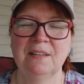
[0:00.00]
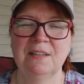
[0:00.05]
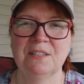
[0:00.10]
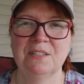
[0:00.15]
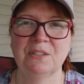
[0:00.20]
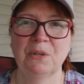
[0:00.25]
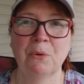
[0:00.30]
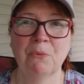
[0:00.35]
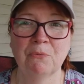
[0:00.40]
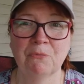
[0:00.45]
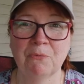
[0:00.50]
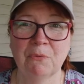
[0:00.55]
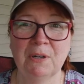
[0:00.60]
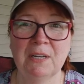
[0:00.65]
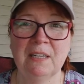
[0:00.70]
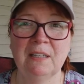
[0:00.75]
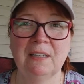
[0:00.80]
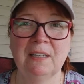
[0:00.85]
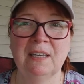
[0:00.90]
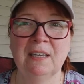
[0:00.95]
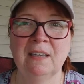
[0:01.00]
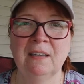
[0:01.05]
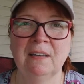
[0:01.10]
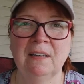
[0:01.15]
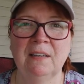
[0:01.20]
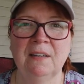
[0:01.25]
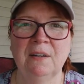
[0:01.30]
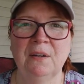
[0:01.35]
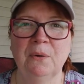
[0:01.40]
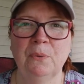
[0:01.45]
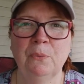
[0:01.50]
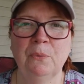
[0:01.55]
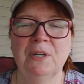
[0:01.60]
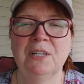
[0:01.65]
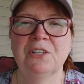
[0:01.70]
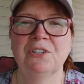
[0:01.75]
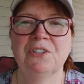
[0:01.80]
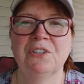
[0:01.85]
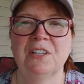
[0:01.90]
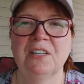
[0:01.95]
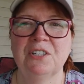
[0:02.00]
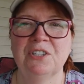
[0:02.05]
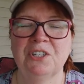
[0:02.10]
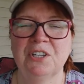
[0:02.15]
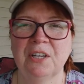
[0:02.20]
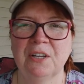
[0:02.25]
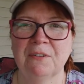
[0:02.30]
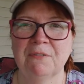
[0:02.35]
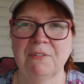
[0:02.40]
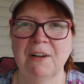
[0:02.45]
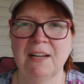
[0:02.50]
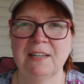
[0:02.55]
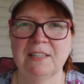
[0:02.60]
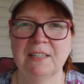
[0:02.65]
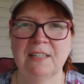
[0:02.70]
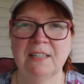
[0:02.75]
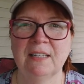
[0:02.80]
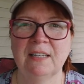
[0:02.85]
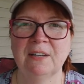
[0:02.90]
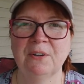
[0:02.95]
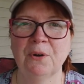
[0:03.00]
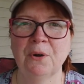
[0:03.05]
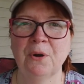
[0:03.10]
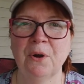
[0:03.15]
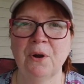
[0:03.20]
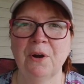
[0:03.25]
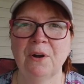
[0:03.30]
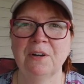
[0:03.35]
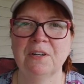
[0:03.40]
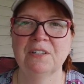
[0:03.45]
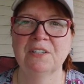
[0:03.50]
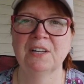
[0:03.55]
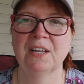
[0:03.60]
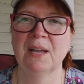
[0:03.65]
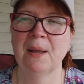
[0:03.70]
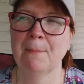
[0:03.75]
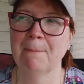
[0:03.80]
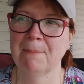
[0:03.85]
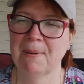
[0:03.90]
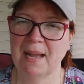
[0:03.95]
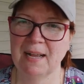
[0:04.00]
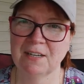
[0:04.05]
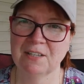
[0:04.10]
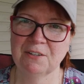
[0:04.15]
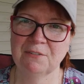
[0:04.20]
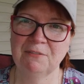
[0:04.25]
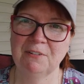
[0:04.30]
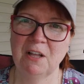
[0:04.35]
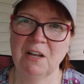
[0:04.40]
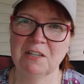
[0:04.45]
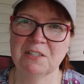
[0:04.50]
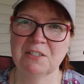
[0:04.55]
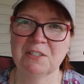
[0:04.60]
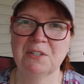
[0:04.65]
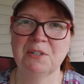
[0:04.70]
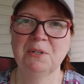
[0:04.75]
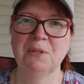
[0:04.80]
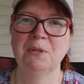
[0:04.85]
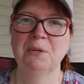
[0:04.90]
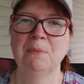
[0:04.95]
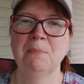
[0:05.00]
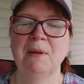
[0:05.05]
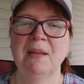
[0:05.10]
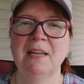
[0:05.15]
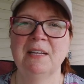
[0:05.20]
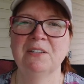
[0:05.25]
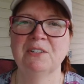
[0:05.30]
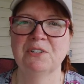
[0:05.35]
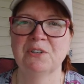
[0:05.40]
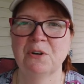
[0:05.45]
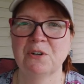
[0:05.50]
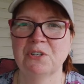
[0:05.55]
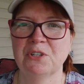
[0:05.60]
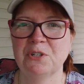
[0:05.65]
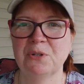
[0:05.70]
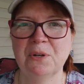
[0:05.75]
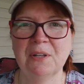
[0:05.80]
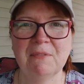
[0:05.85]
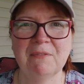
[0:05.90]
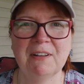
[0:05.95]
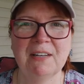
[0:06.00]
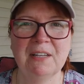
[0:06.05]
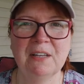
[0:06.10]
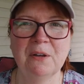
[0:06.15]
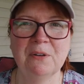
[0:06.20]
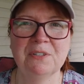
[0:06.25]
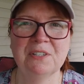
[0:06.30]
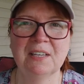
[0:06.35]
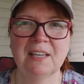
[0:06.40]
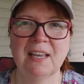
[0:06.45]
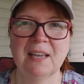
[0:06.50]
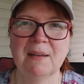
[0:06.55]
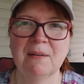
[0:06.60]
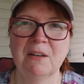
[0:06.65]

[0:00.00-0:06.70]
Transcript: So really wish that she could find it in her heart to come back to Flosstube and start shooting videos again,